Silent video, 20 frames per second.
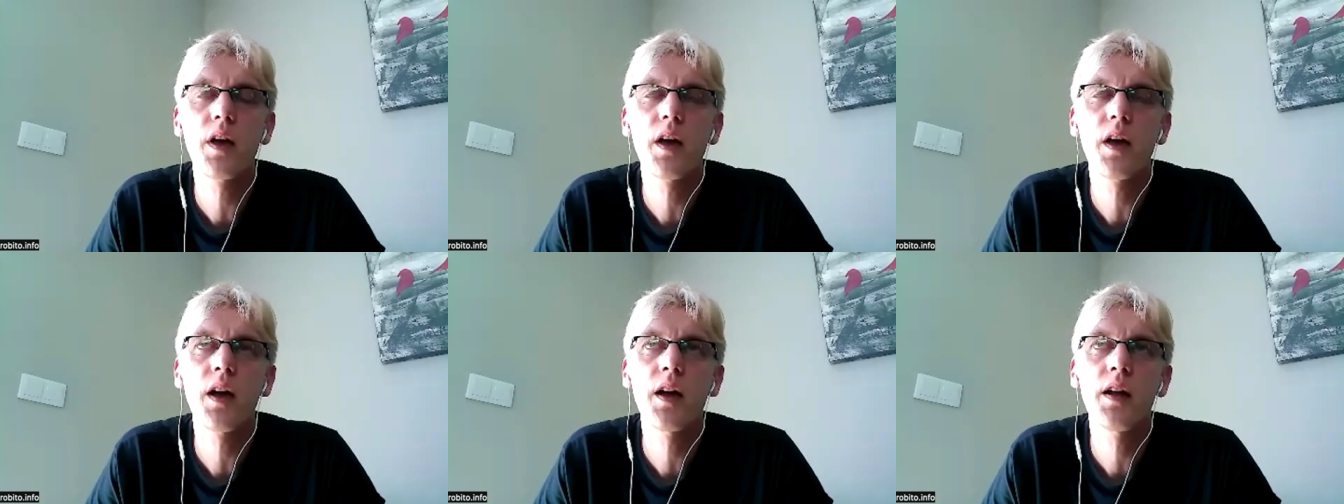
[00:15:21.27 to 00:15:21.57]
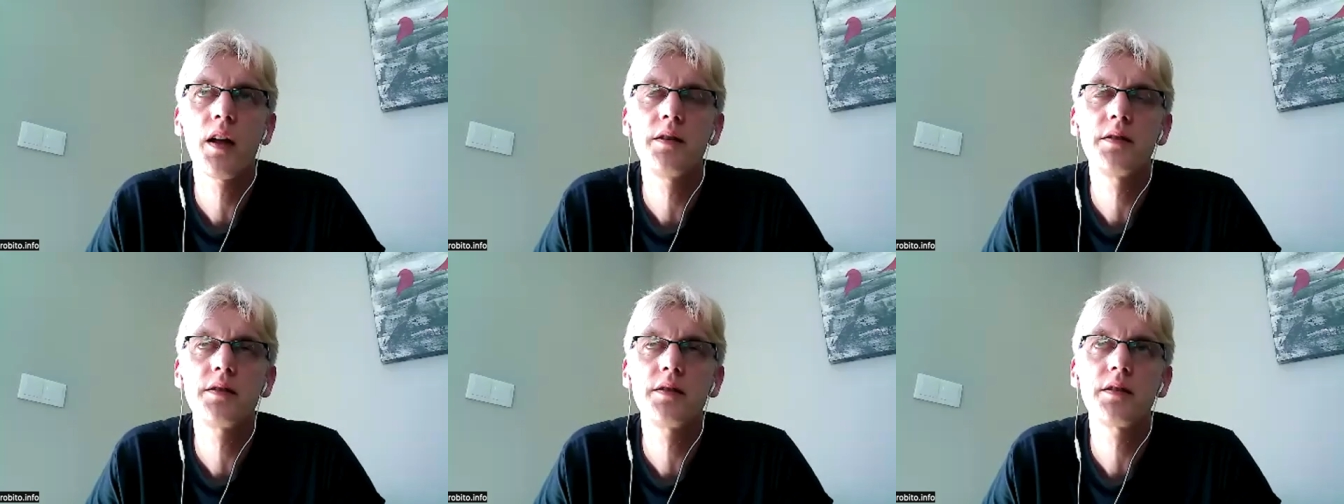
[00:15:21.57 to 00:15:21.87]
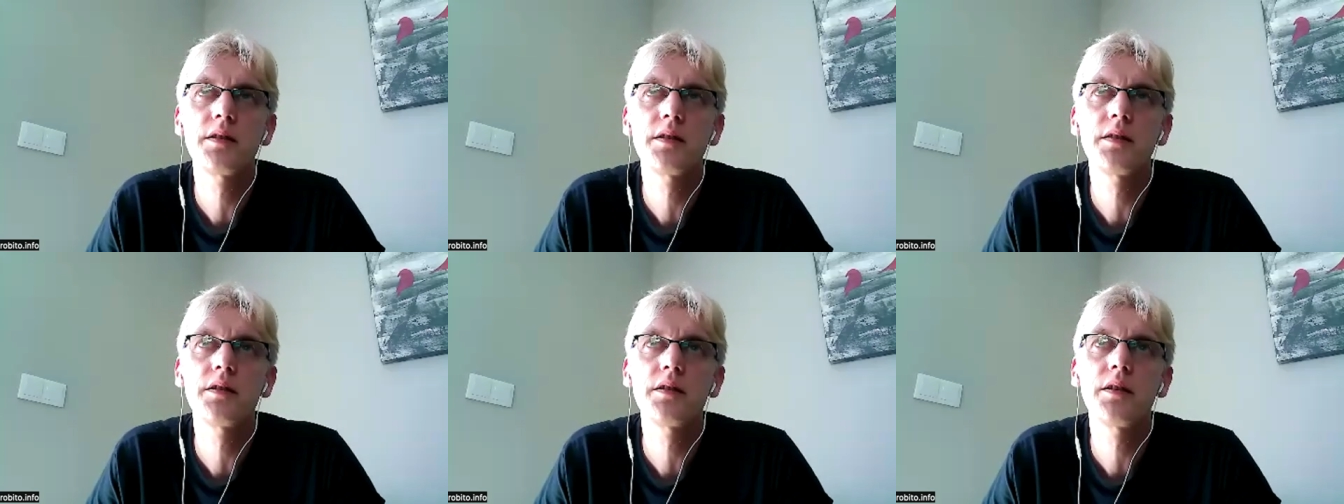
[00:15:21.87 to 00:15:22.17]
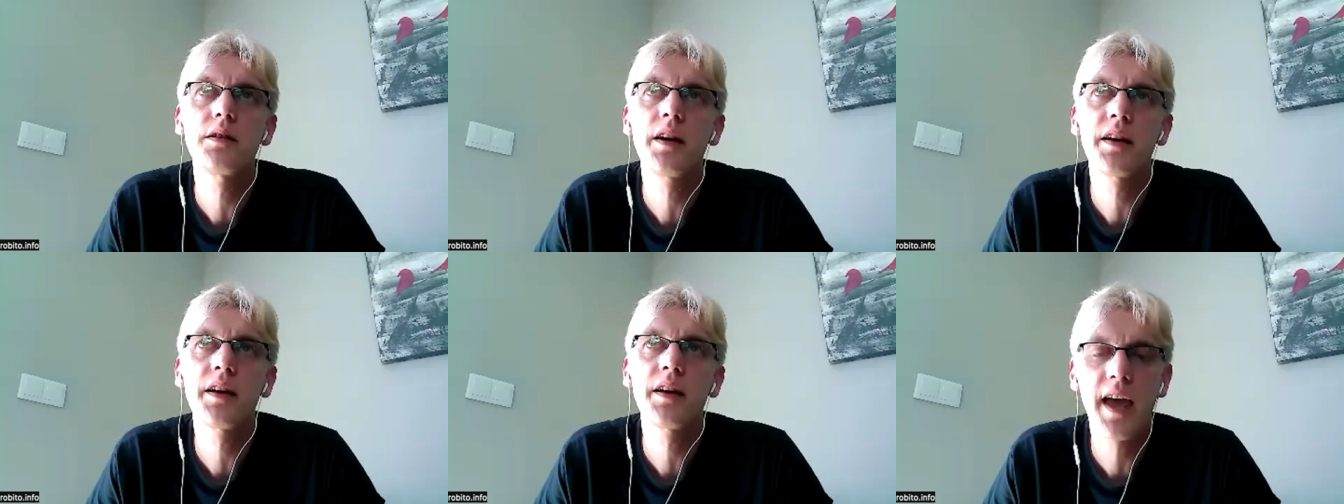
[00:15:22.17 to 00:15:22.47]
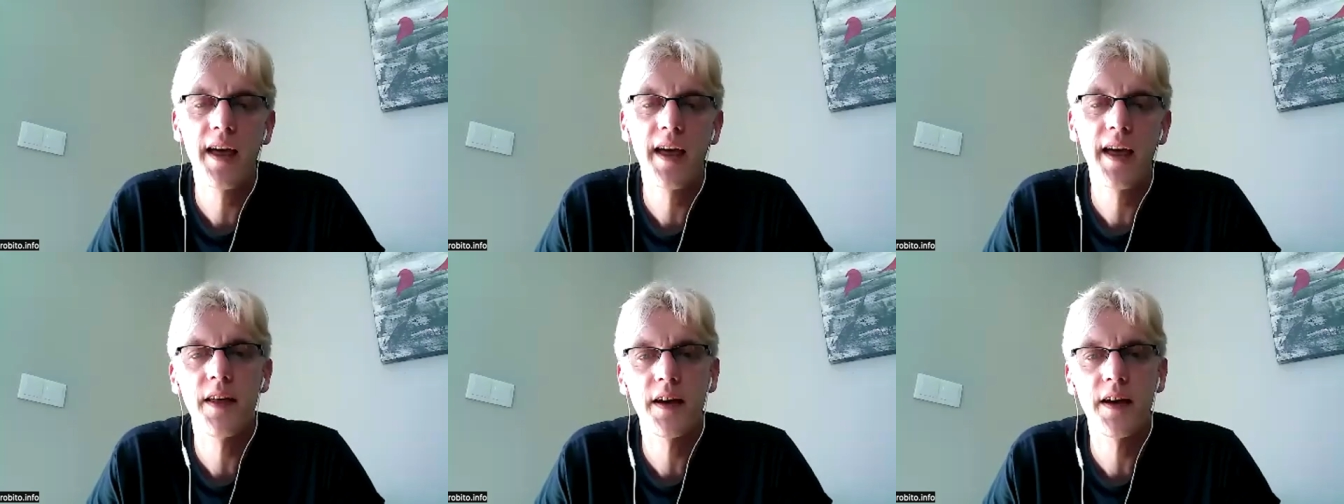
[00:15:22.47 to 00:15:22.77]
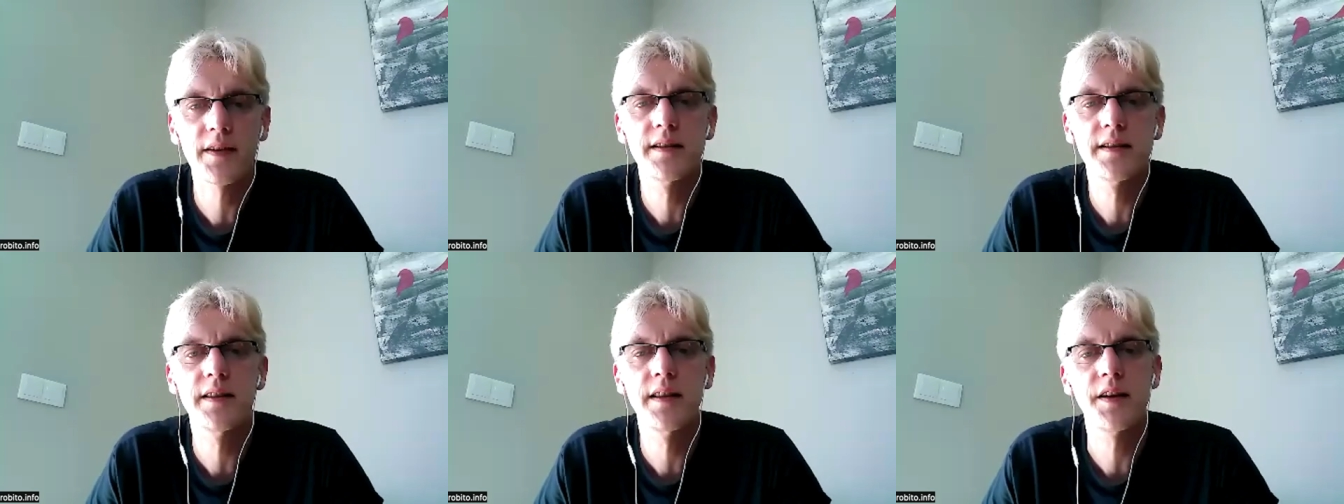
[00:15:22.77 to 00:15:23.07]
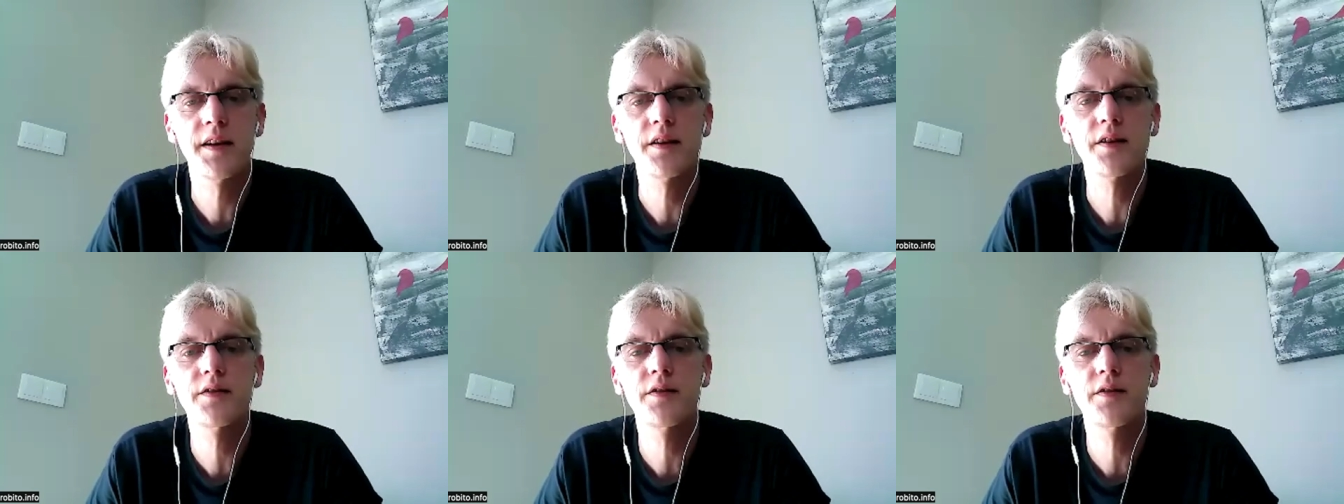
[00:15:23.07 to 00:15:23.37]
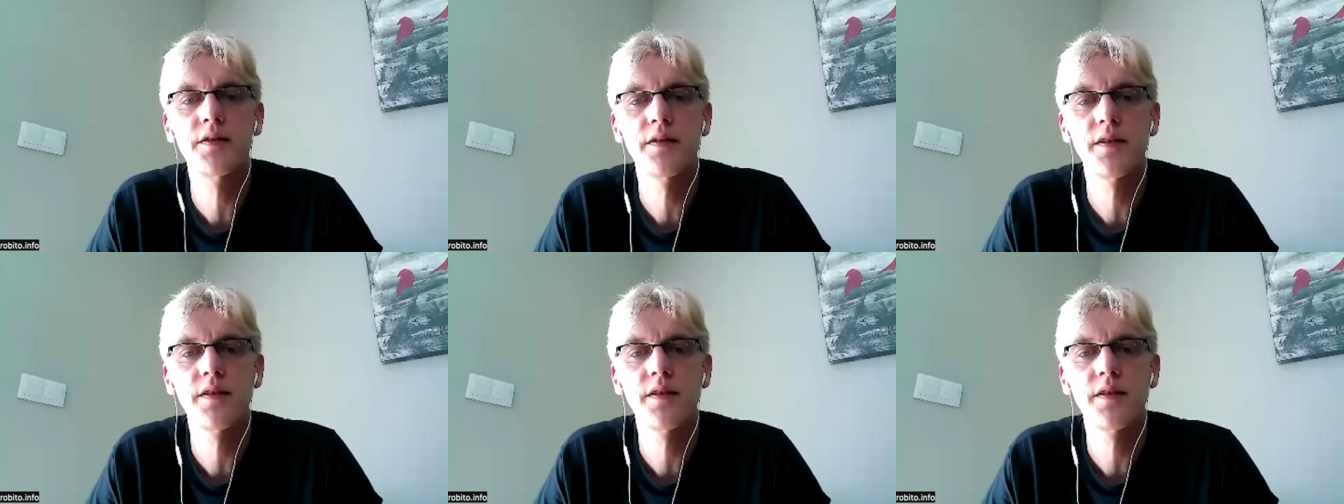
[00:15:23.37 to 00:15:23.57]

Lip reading: And again, that's linked to